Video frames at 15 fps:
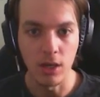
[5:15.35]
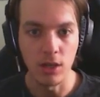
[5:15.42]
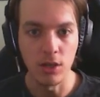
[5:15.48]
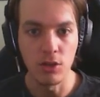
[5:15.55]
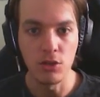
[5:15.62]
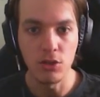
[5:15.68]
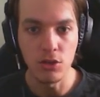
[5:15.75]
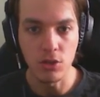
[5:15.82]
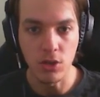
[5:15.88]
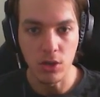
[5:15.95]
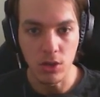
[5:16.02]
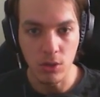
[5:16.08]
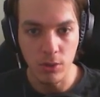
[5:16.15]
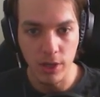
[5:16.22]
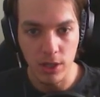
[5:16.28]
you should
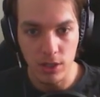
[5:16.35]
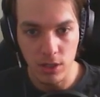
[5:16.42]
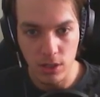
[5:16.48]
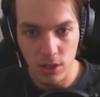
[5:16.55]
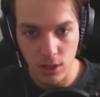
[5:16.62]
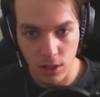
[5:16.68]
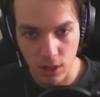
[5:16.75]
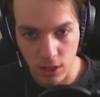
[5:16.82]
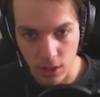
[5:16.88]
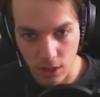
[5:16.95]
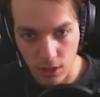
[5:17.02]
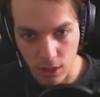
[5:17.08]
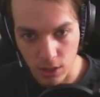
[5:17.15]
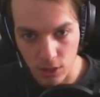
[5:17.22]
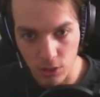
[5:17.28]
always
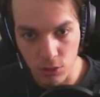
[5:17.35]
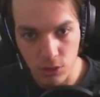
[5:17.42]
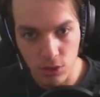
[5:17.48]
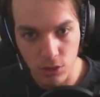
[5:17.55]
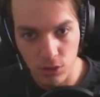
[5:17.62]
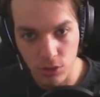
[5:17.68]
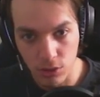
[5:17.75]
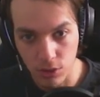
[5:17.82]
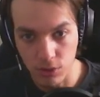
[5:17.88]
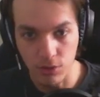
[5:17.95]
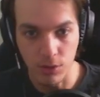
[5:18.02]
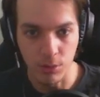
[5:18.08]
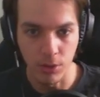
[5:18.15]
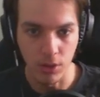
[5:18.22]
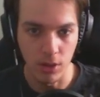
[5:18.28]
use the
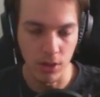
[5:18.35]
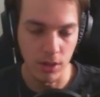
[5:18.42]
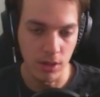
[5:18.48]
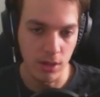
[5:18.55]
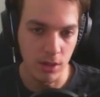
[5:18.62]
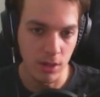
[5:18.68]
33-point LUT.